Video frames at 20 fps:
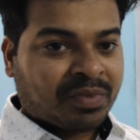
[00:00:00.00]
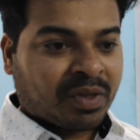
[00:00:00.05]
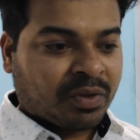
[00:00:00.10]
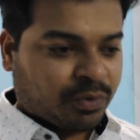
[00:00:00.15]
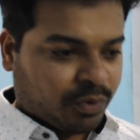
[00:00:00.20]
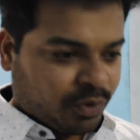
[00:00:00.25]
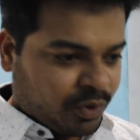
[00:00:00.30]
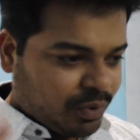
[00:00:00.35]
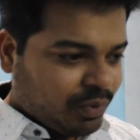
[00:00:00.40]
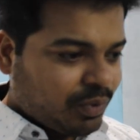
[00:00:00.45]

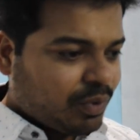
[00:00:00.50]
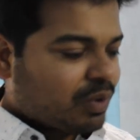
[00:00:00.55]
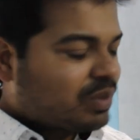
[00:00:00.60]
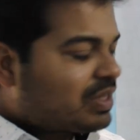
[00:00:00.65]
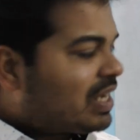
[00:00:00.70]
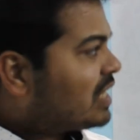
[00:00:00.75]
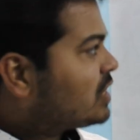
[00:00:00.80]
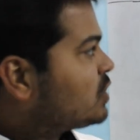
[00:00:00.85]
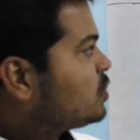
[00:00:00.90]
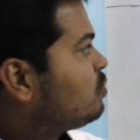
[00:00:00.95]
So you know
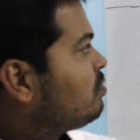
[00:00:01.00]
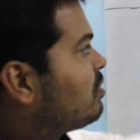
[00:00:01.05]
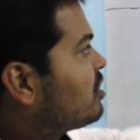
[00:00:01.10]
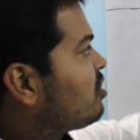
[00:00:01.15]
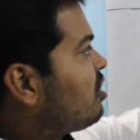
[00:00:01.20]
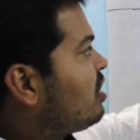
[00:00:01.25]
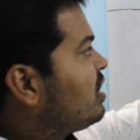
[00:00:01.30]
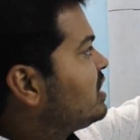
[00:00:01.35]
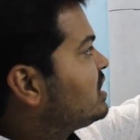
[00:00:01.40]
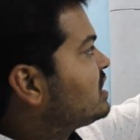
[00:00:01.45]
that
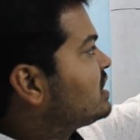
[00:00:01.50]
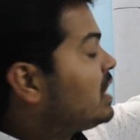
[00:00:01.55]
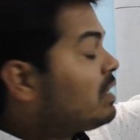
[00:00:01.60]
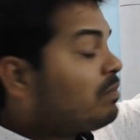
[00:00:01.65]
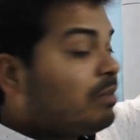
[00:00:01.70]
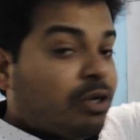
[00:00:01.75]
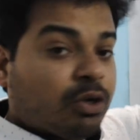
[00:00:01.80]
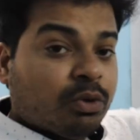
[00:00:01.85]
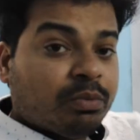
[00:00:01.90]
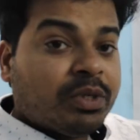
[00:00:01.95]
supercalling
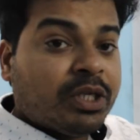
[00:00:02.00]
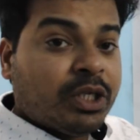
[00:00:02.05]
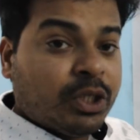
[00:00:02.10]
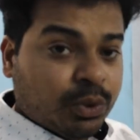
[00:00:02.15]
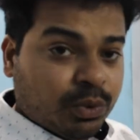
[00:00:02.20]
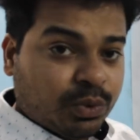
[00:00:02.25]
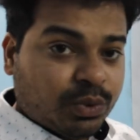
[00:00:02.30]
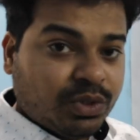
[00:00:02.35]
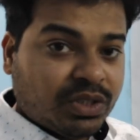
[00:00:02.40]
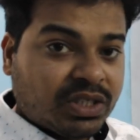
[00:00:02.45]
statement to be
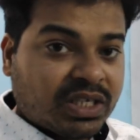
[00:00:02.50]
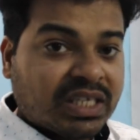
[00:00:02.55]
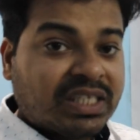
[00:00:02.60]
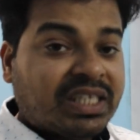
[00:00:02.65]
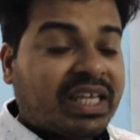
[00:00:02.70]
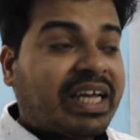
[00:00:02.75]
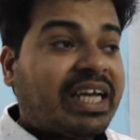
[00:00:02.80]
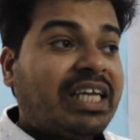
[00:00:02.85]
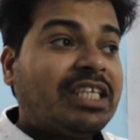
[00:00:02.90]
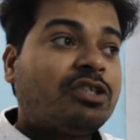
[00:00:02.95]
used in
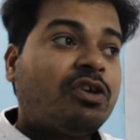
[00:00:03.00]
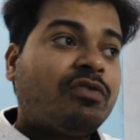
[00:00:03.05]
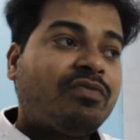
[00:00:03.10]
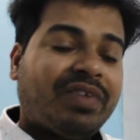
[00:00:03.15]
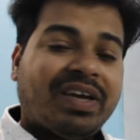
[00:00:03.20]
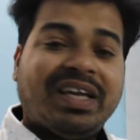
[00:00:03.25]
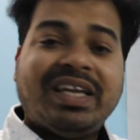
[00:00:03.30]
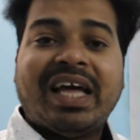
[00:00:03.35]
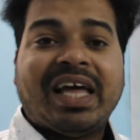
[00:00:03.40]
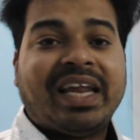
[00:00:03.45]
the case
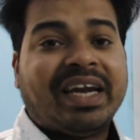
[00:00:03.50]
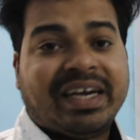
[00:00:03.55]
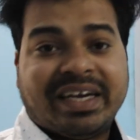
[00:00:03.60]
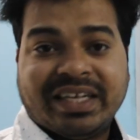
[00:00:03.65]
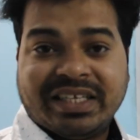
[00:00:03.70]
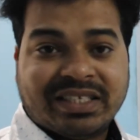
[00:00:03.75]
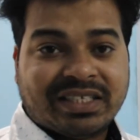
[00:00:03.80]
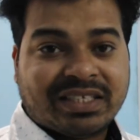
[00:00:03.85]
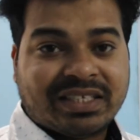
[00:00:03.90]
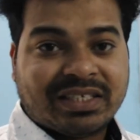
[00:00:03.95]
of
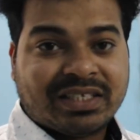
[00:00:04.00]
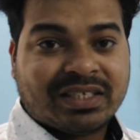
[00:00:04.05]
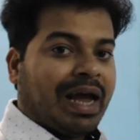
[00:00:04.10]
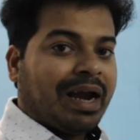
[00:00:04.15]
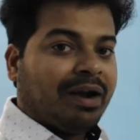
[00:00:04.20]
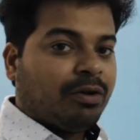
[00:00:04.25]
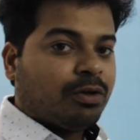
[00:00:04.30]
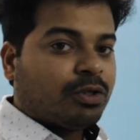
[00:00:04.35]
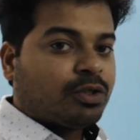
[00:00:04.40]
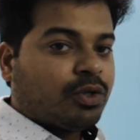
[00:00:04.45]
inheritance.
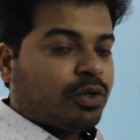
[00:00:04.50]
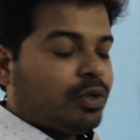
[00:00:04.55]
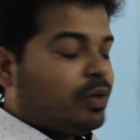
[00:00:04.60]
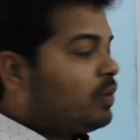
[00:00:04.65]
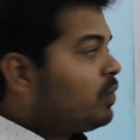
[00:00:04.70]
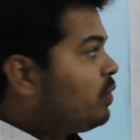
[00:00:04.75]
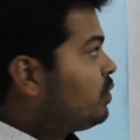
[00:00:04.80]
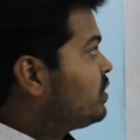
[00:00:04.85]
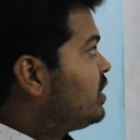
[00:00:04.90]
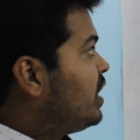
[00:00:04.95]
And also
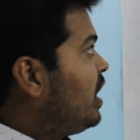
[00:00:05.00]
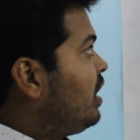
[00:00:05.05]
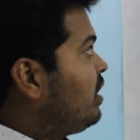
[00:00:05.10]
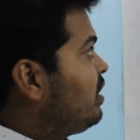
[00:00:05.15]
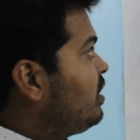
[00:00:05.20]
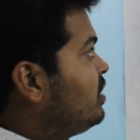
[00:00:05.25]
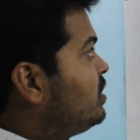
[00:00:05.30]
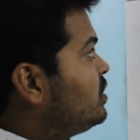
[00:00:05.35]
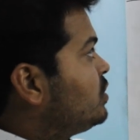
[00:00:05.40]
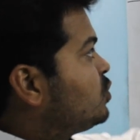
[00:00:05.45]
you know
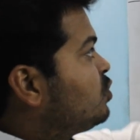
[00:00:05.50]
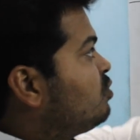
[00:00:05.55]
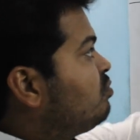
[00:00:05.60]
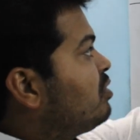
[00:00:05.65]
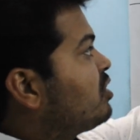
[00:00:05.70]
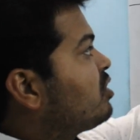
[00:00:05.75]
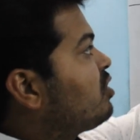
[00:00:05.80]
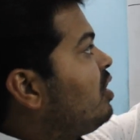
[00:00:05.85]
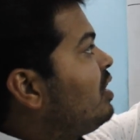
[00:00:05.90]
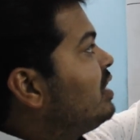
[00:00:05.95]
that
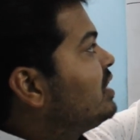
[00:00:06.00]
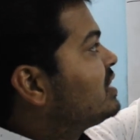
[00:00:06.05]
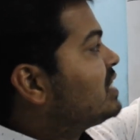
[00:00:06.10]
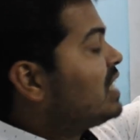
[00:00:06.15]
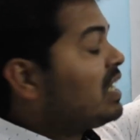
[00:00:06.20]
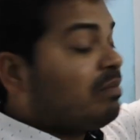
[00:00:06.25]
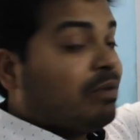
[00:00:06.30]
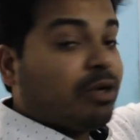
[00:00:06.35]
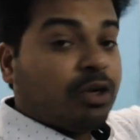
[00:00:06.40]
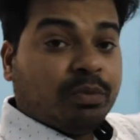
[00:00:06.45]
supercalling
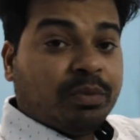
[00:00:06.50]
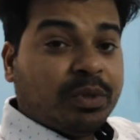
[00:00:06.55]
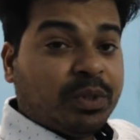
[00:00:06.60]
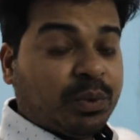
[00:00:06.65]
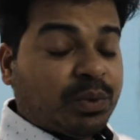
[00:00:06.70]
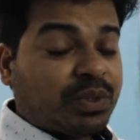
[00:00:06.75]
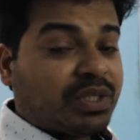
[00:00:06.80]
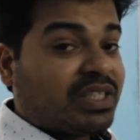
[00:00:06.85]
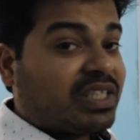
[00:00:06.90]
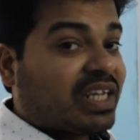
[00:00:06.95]
statement to be
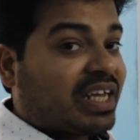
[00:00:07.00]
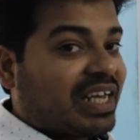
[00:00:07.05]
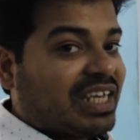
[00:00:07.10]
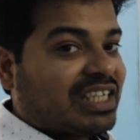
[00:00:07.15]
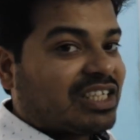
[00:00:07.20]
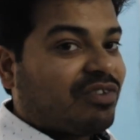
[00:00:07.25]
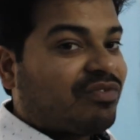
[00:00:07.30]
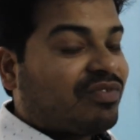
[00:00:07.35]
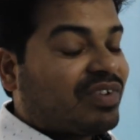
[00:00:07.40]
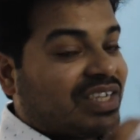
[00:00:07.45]
used in the
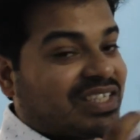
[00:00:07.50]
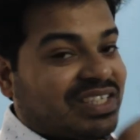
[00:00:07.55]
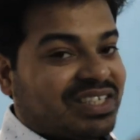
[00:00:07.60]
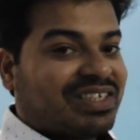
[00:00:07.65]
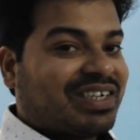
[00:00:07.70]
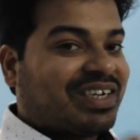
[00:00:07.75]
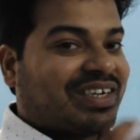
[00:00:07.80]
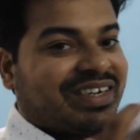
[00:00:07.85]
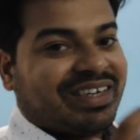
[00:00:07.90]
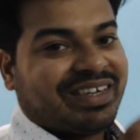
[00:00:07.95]
case of
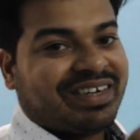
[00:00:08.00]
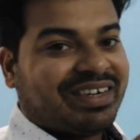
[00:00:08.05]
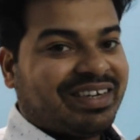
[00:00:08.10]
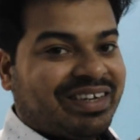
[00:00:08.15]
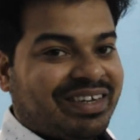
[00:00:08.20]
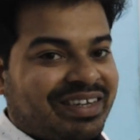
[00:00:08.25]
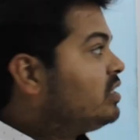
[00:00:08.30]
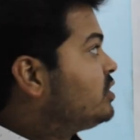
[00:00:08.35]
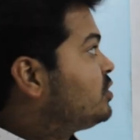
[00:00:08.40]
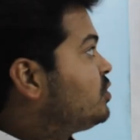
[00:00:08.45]
constructor.
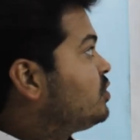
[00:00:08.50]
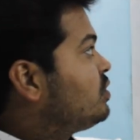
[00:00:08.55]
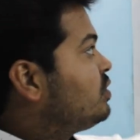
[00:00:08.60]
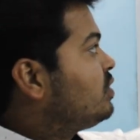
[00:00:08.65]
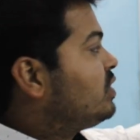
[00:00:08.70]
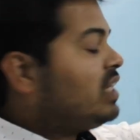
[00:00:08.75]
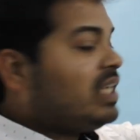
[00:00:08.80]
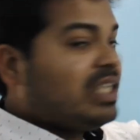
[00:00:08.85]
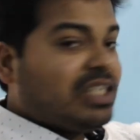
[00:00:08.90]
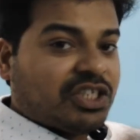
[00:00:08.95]

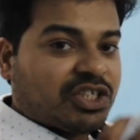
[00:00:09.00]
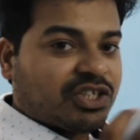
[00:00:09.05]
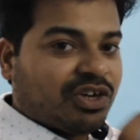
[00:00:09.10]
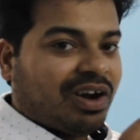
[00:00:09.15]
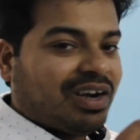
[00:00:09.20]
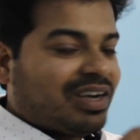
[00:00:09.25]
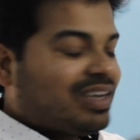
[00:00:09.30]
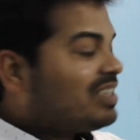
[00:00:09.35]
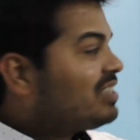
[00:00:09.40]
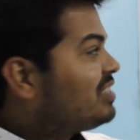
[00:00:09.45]
So in
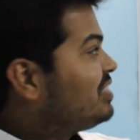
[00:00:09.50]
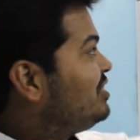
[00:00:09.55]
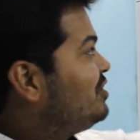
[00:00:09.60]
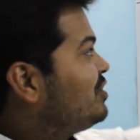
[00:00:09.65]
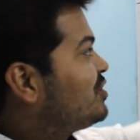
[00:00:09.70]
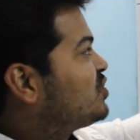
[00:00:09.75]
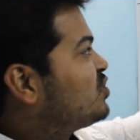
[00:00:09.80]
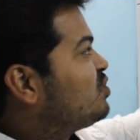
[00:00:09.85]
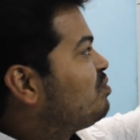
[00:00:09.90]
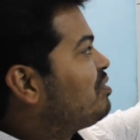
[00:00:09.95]
short,
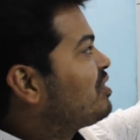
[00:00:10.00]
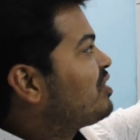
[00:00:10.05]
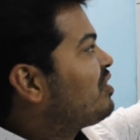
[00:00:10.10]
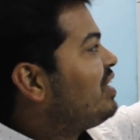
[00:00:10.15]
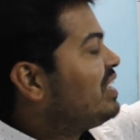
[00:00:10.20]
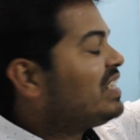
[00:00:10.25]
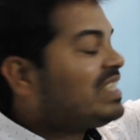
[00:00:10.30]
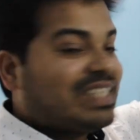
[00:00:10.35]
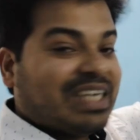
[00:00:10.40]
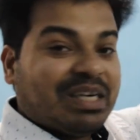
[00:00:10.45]
your
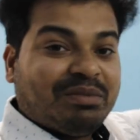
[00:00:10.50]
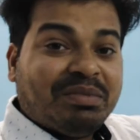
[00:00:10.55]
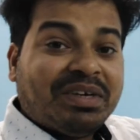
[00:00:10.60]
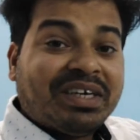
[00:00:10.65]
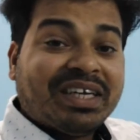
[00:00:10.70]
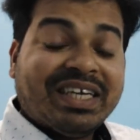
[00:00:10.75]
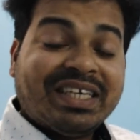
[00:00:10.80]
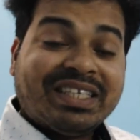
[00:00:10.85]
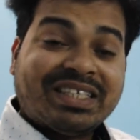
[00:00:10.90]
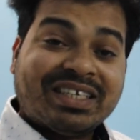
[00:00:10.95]
supercalling
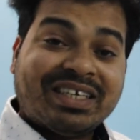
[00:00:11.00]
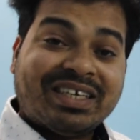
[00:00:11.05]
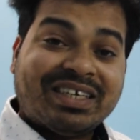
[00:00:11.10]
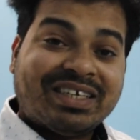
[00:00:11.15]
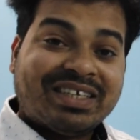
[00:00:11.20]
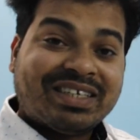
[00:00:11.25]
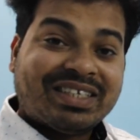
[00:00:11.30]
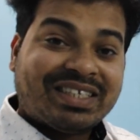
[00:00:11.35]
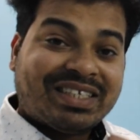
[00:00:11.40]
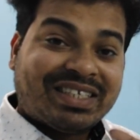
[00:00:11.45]
statement is
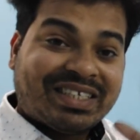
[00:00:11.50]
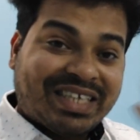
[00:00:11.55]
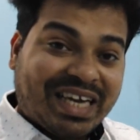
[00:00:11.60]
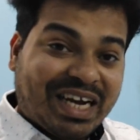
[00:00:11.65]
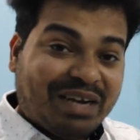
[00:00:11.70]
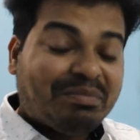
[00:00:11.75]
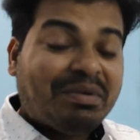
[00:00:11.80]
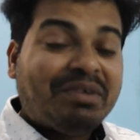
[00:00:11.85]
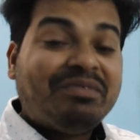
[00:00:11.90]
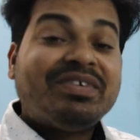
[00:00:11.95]
a
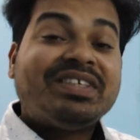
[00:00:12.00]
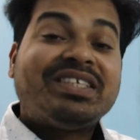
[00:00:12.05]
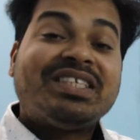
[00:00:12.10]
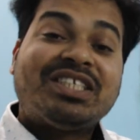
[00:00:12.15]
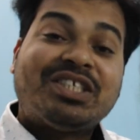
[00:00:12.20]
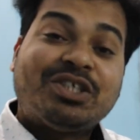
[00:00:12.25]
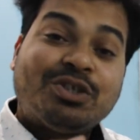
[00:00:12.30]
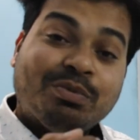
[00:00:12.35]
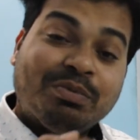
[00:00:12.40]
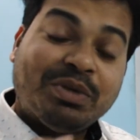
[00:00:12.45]
statement which
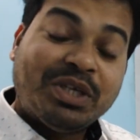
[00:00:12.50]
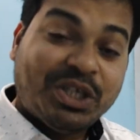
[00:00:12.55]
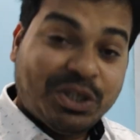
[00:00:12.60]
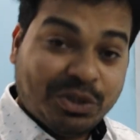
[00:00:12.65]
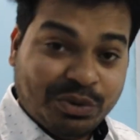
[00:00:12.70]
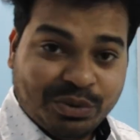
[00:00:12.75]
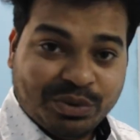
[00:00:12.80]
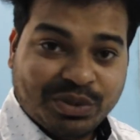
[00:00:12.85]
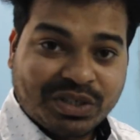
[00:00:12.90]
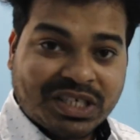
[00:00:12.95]
is to be
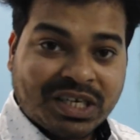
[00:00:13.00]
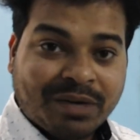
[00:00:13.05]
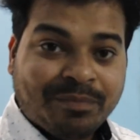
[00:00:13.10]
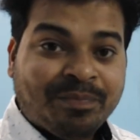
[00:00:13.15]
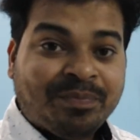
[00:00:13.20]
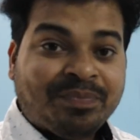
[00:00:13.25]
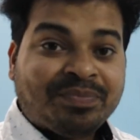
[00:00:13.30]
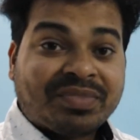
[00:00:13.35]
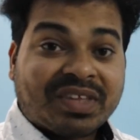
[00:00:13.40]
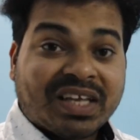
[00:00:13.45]
used
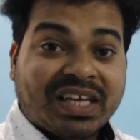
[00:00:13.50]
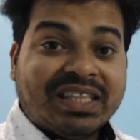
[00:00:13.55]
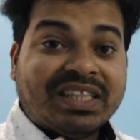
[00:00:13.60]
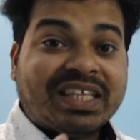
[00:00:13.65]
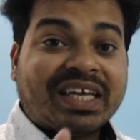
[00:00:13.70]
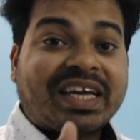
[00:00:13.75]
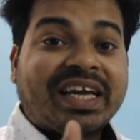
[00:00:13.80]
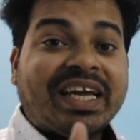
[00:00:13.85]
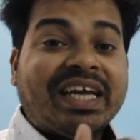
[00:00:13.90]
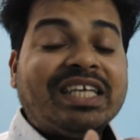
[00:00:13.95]
in
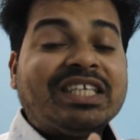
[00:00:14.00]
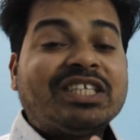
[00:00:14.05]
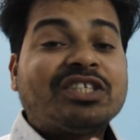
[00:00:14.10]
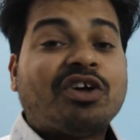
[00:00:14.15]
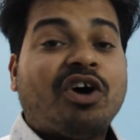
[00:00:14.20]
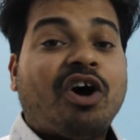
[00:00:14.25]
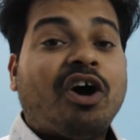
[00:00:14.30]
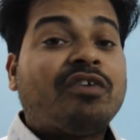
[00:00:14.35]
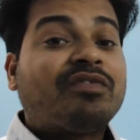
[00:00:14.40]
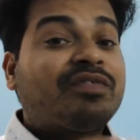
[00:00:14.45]
the
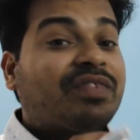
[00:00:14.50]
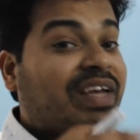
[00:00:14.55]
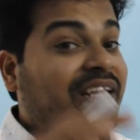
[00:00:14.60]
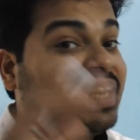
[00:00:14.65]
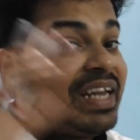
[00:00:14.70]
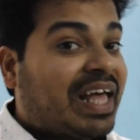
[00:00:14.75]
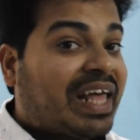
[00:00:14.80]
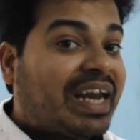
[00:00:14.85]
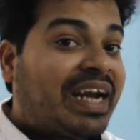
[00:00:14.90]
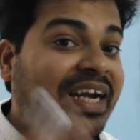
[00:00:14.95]
case of
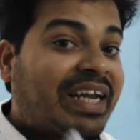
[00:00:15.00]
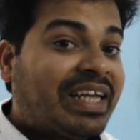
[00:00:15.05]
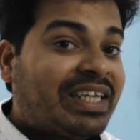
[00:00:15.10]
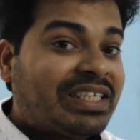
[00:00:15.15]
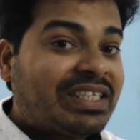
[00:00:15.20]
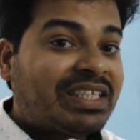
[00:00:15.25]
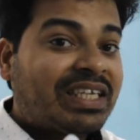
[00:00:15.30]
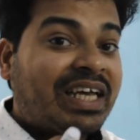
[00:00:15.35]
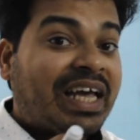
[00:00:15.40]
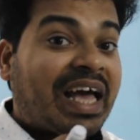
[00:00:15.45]
inheritance